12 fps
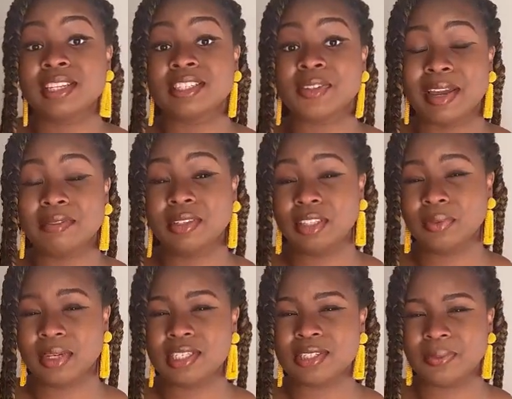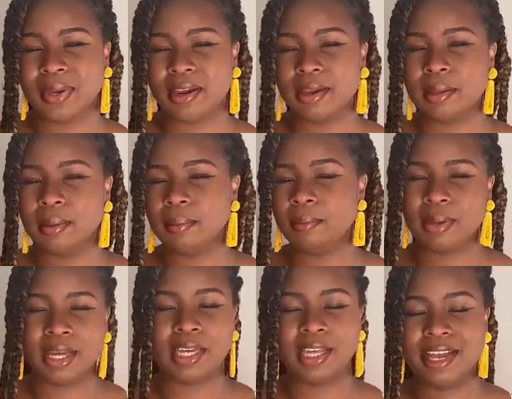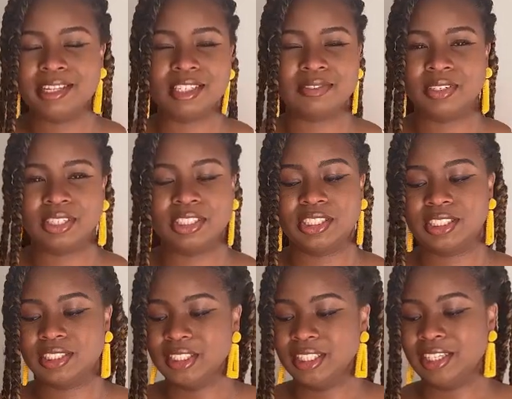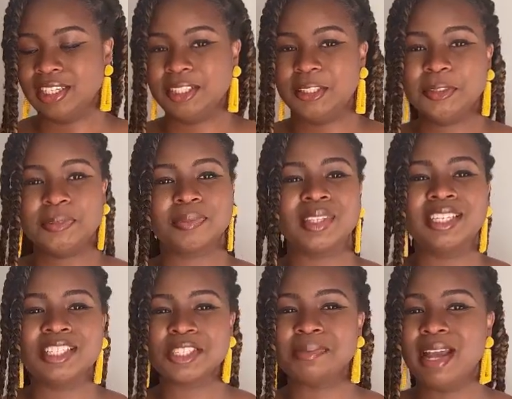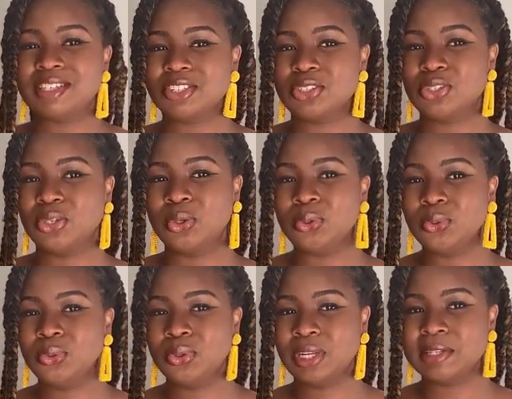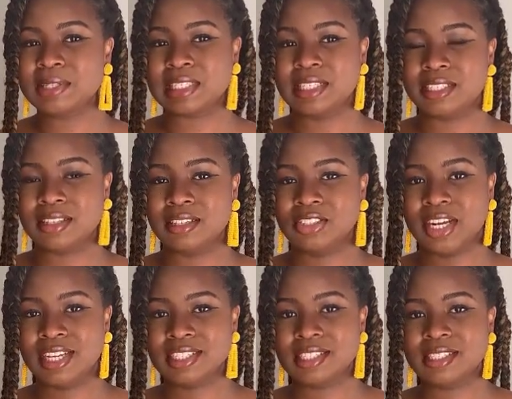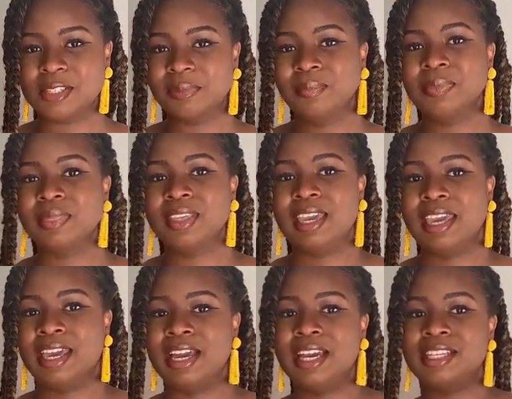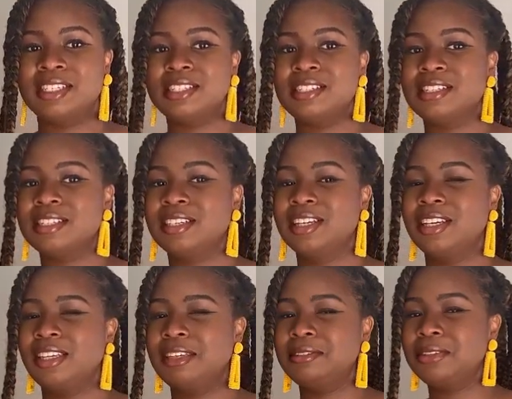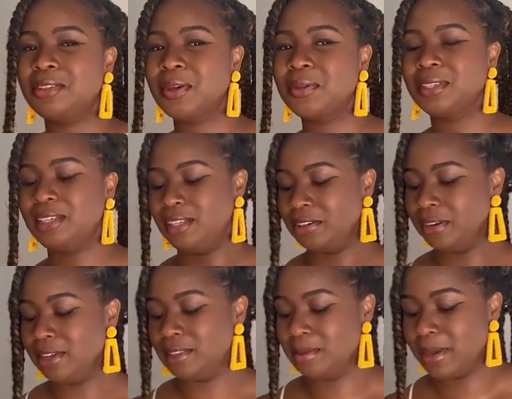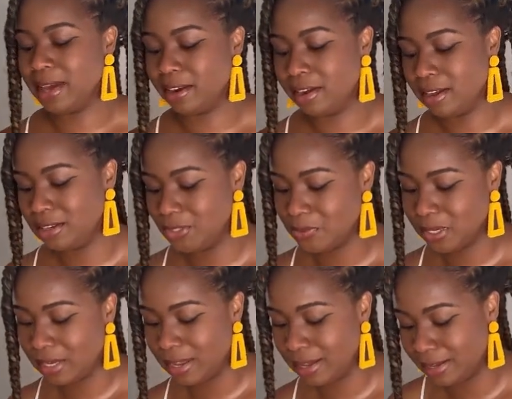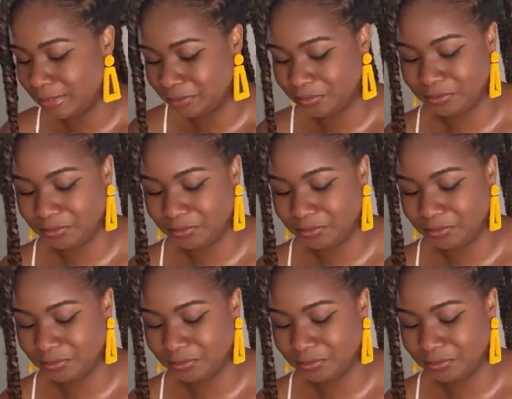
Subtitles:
so I really wanted to wear it, but I just figured it just matched too closely to the dress. And even though the earring and the bag are kind of doing a lot,